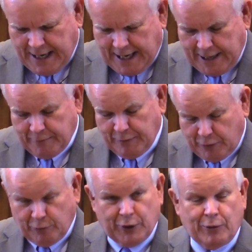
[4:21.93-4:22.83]
I
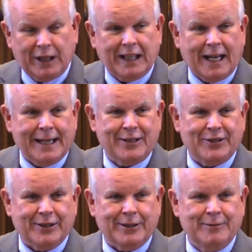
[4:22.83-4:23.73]
would really like
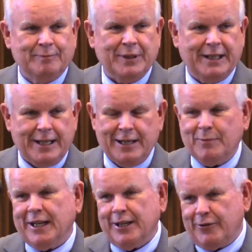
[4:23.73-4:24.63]
to begin
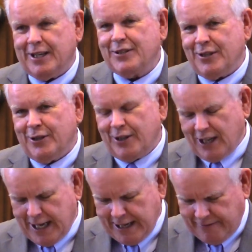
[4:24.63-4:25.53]
by addressing her
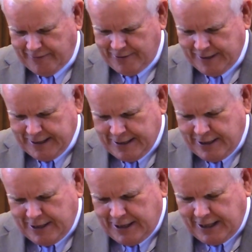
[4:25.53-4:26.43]
life.
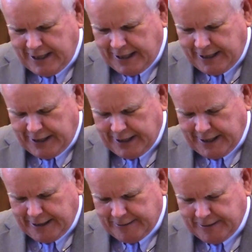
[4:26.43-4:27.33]
And
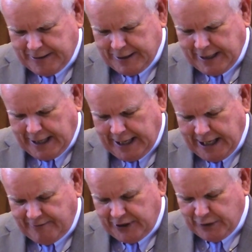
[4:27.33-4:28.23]
I
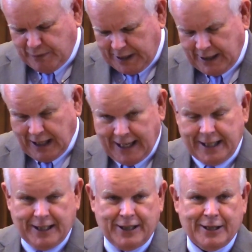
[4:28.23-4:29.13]
have just been
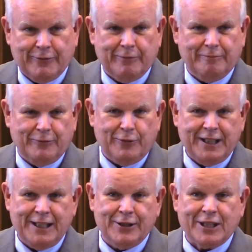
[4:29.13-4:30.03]
delighted in
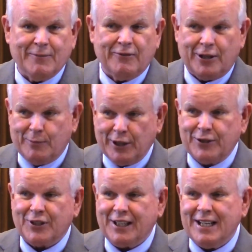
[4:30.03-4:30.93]
reading some of her
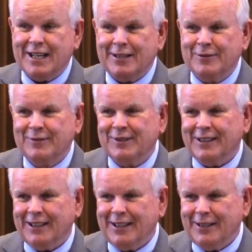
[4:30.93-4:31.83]
books again,
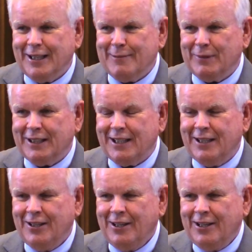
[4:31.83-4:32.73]
namely